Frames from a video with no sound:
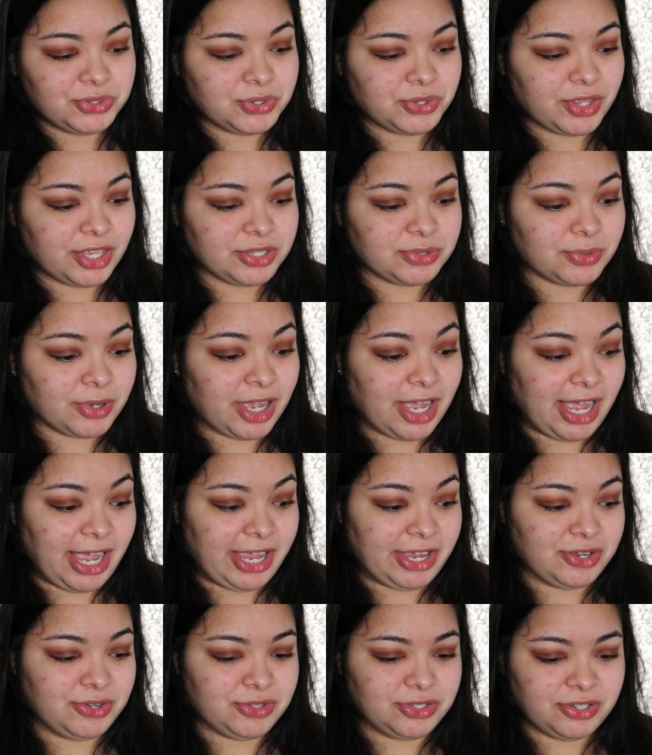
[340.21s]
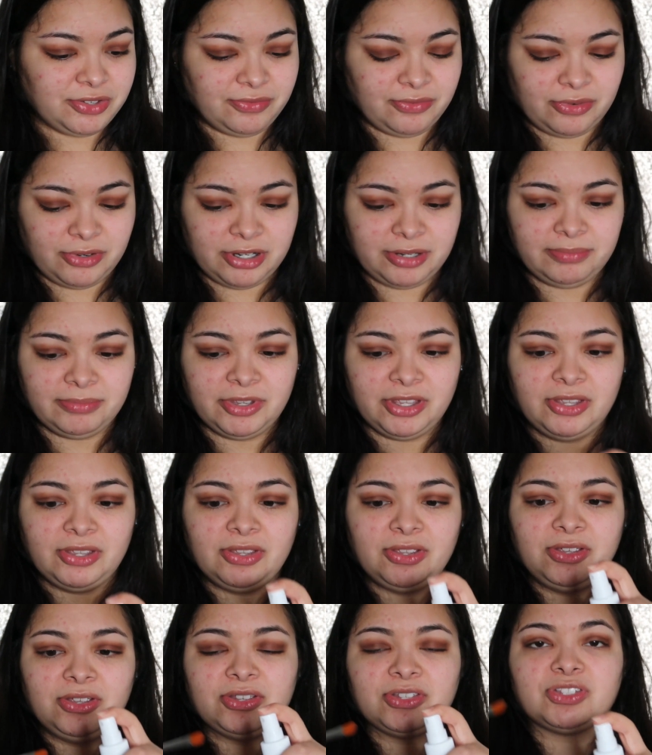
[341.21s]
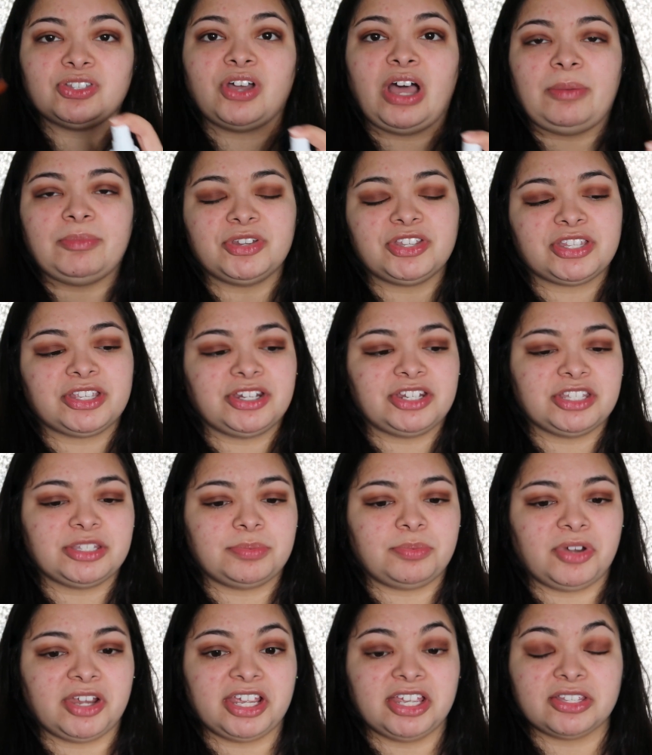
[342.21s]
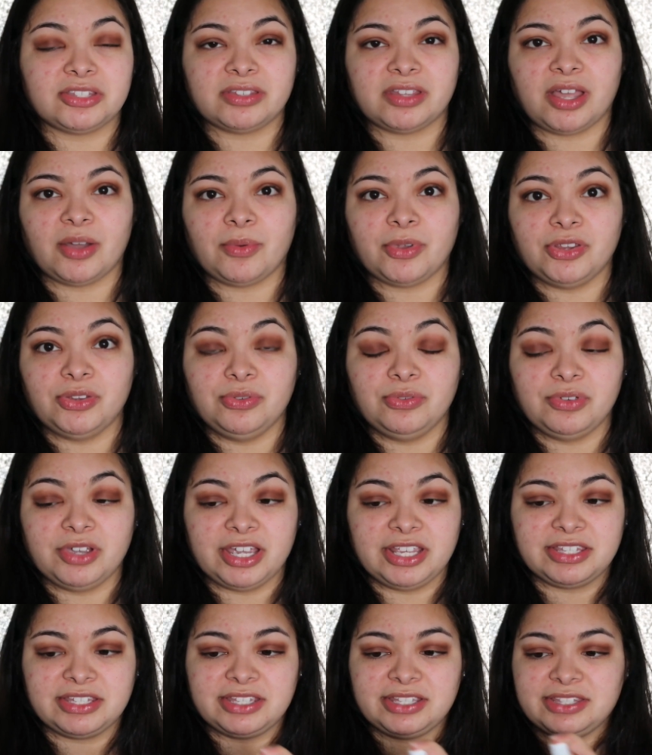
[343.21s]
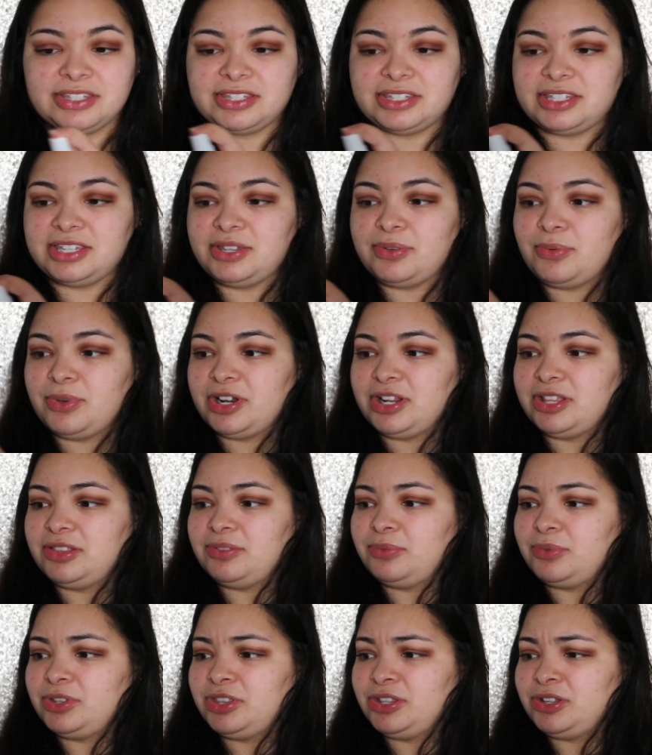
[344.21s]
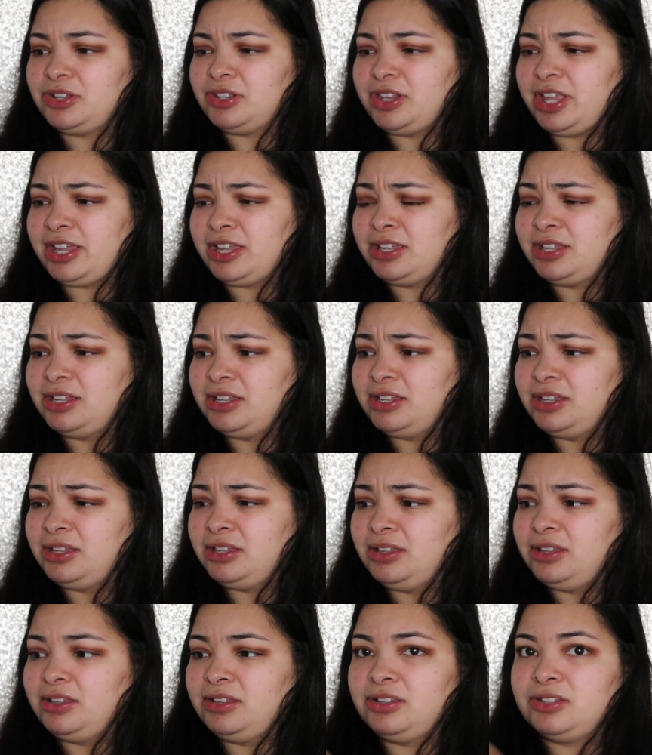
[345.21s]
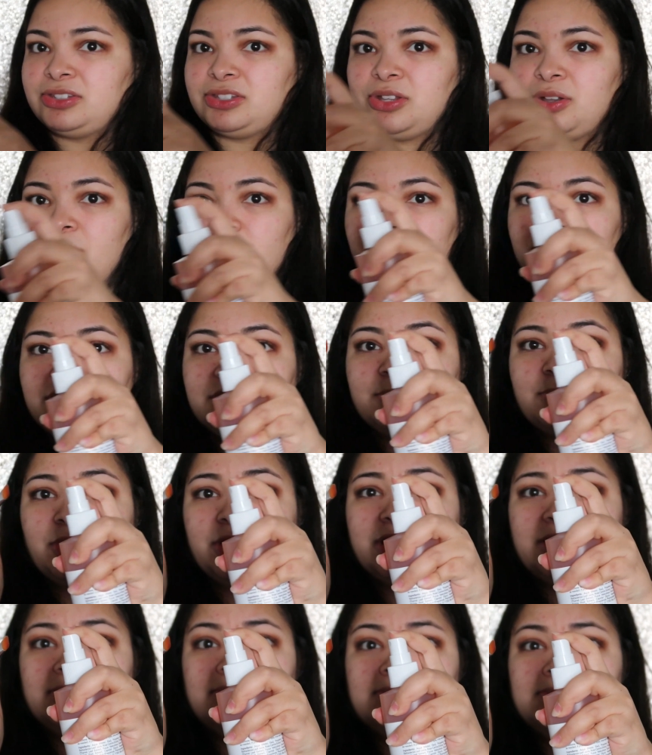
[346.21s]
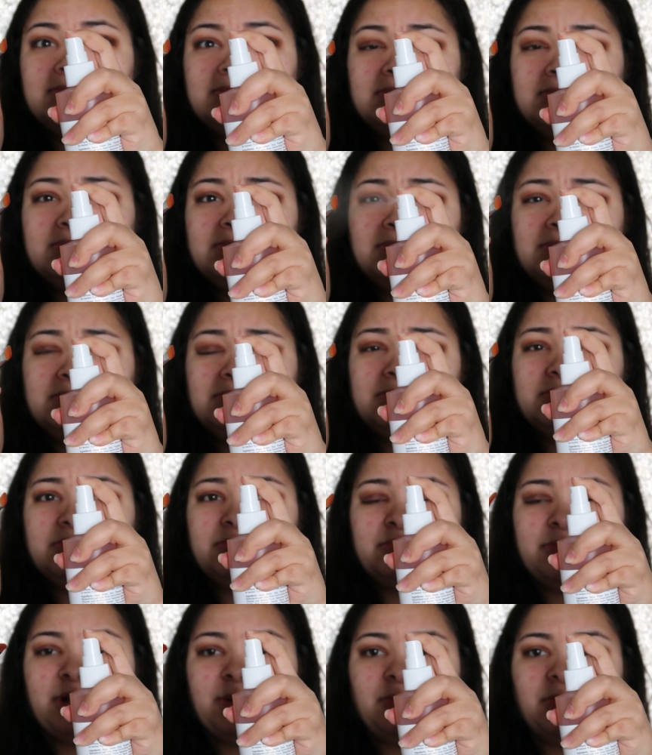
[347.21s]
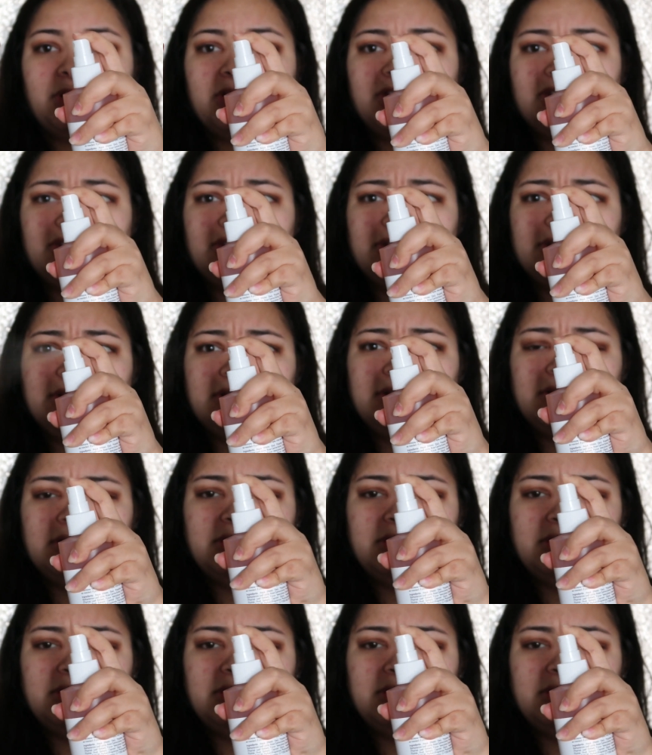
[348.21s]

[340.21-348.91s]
So that's what I use it for. So I'm just gonna spray it so that way you guys can see what it will look like. So I'm just spraying my brush.